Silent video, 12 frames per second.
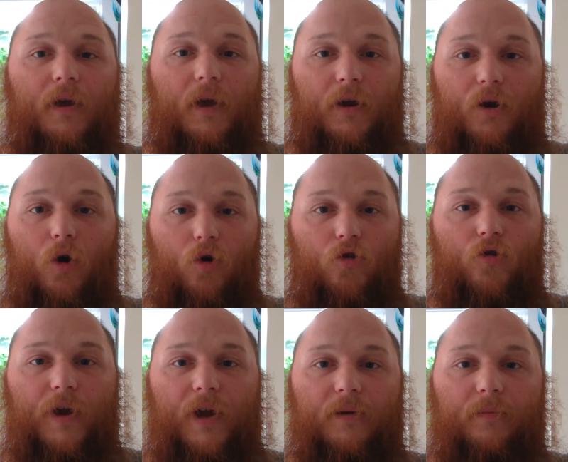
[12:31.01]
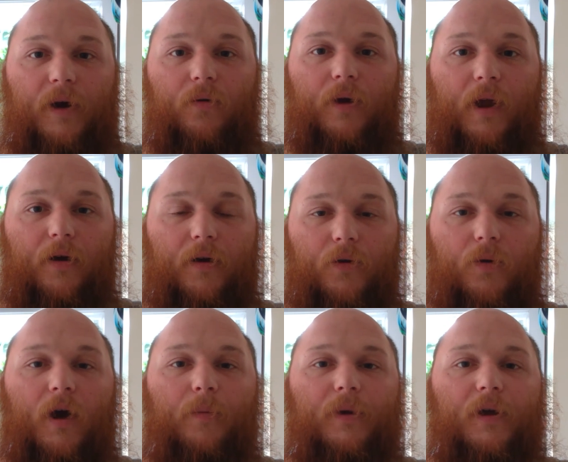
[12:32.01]
and co-create my reality
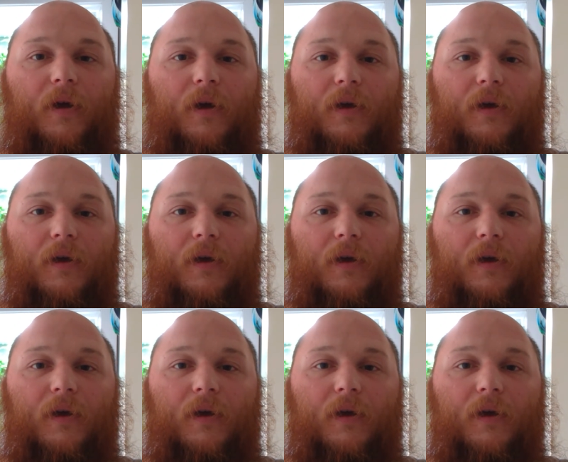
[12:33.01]
around me.